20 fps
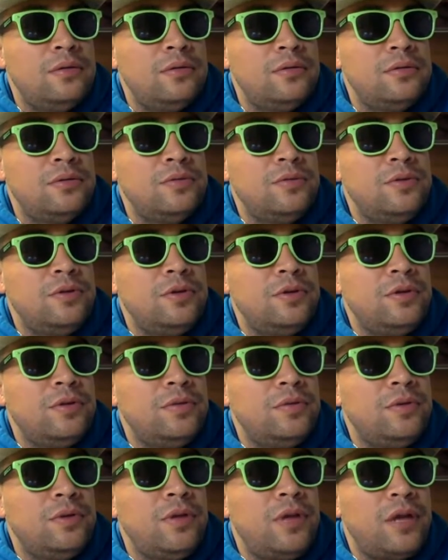So when you go
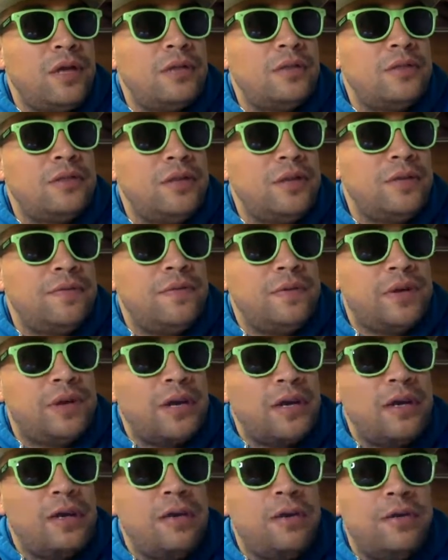through a lot of stuff, it
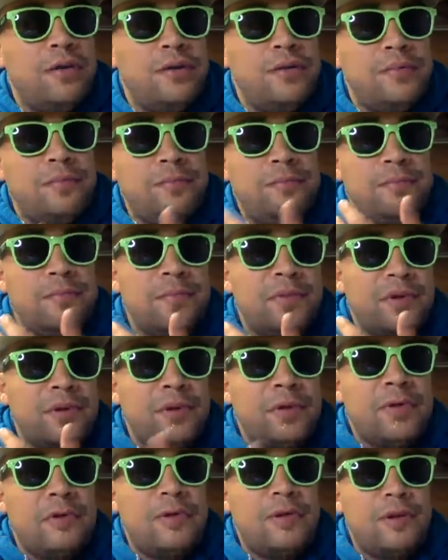kind of
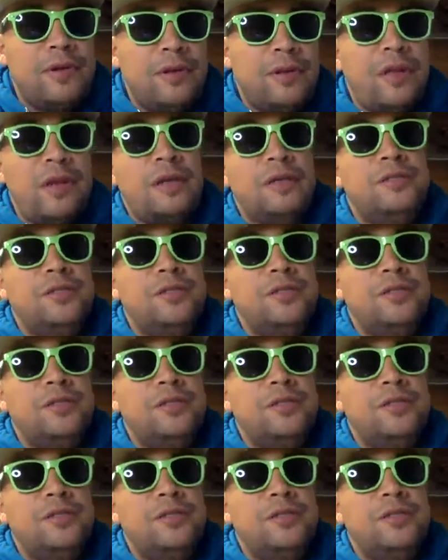a lot of